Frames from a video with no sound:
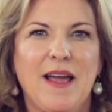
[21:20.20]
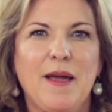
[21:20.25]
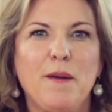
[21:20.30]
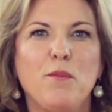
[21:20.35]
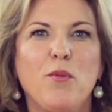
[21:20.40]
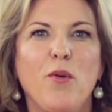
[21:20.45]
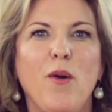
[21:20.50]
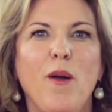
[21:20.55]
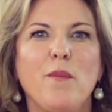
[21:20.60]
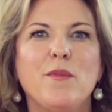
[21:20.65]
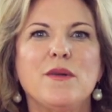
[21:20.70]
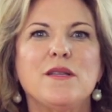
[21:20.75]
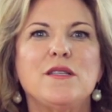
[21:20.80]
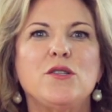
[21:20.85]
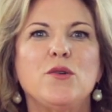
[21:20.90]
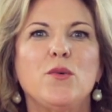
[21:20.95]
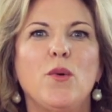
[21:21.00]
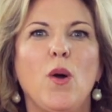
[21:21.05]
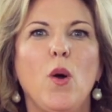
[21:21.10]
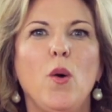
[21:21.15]
I promise
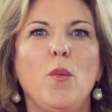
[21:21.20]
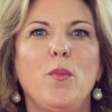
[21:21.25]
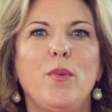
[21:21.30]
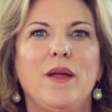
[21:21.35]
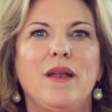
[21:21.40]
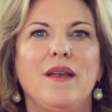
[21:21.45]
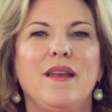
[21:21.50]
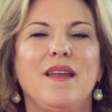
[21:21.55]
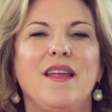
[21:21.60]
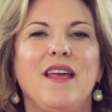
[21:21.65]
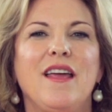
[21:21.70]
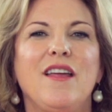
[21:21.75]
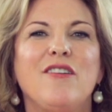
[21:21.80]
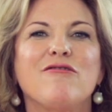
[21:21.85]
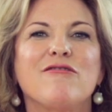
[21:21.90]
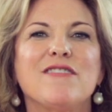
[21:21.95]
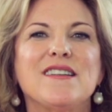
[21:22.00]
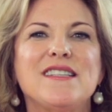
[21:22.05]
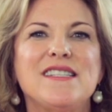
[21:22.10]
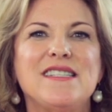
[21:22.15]
to open
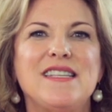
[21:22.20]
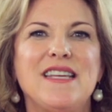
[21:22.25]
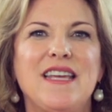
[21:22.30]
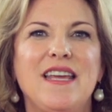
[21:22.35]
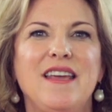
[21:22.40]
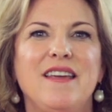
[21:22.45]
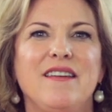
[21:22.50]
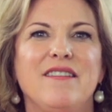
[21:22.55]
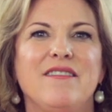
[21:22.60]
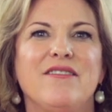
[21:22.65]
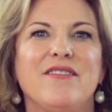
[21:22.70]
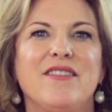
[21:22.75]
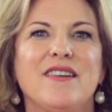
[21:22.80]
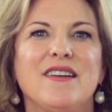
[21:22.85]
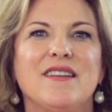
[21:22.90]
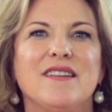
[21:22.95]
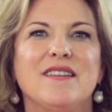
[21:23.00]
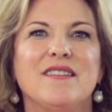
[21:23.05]
and receive